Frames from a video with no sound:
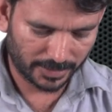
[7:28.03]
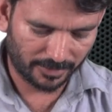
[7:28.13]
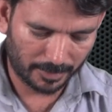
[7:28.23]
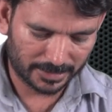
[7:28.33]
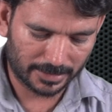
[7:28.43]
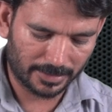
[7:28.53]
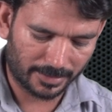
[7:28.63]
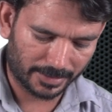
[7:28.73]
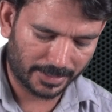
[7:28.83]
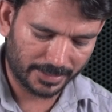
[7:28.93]
will be certain
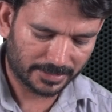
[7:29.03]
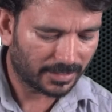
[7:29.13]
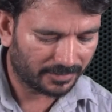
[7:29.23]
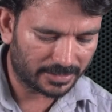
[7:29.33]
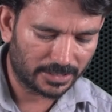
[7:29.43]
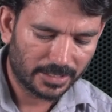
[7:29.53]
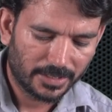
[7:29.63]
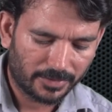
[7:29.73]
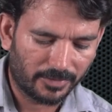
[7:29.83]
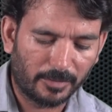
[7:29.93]
trickiness, and which
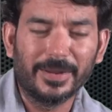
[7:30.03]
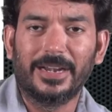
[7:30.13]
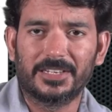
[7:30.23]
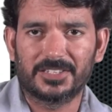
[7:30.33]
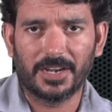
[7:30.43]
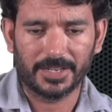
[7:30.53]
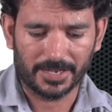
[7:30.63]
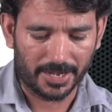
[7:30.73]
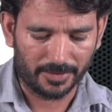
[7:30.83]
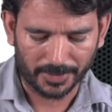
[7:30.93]
we will be
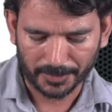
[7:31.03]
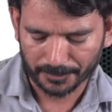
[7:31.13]
understanding anyway.